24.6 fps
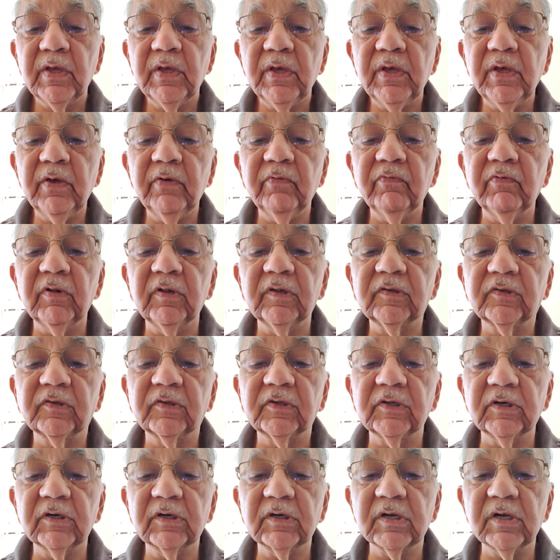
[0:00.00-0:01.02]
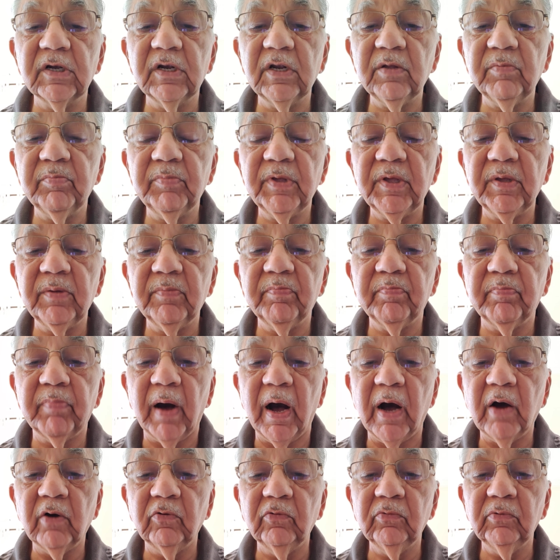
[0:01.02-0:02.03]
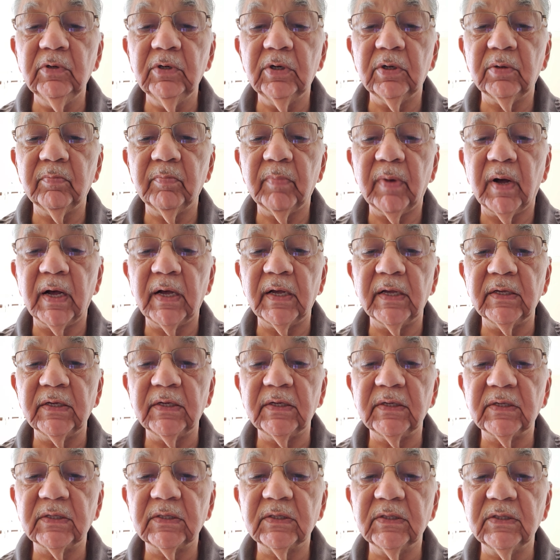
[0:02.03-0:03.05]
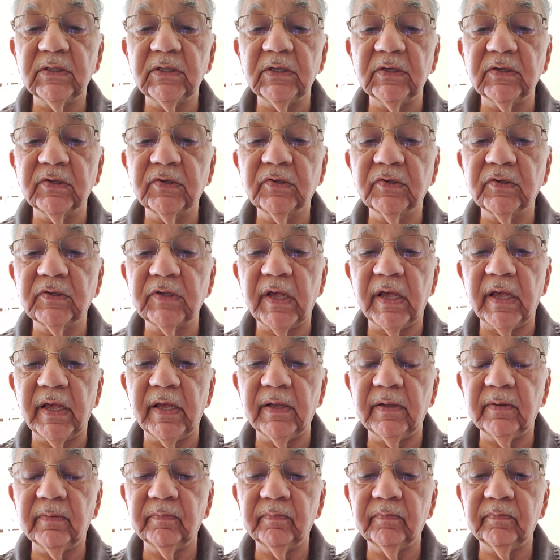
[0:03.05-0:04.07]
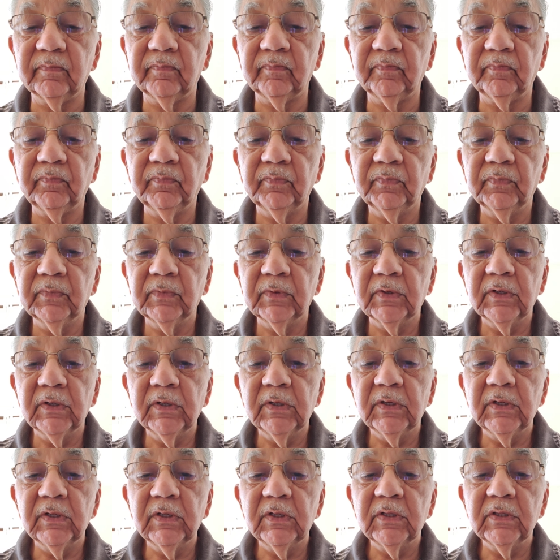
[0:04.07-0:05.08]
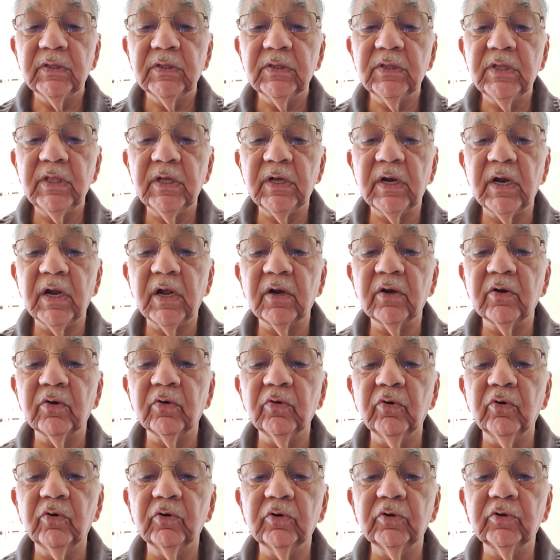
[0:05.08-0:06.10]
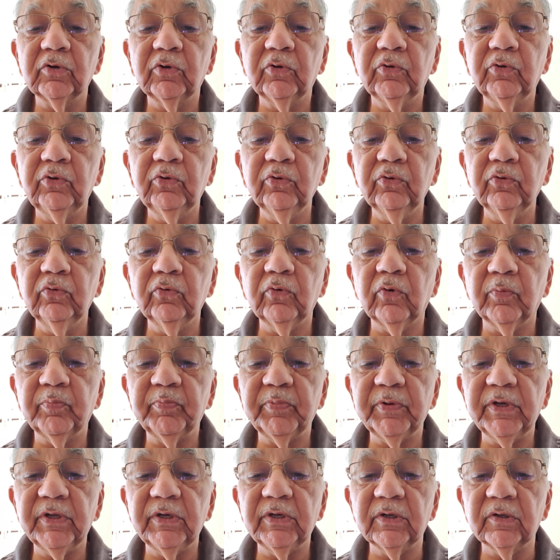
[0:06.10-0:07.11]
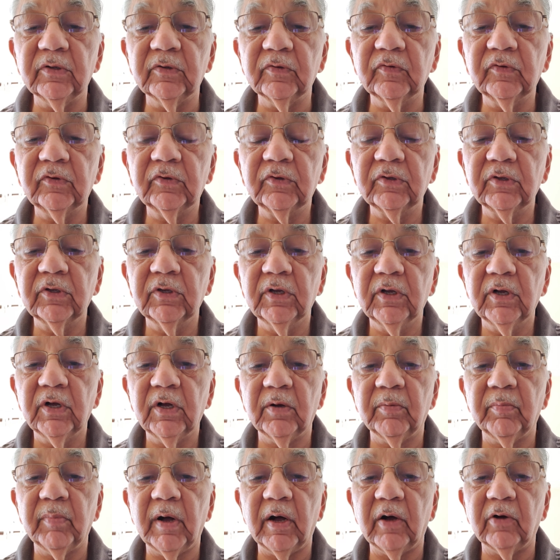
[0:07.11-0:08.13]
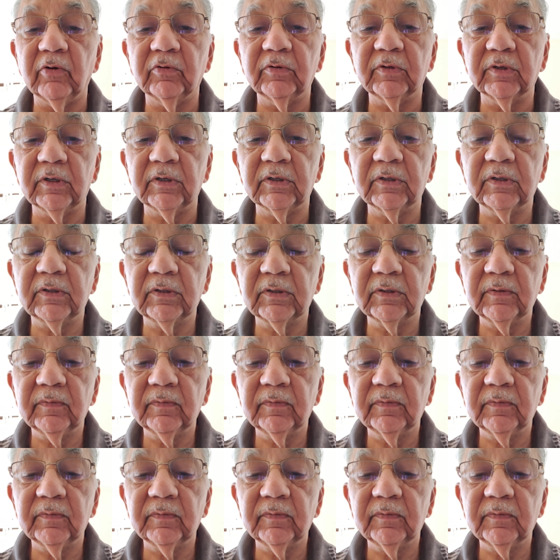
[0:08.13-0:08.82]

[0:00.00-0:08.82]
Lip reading: he will certainly be bound by the same. There are no two opinions about it.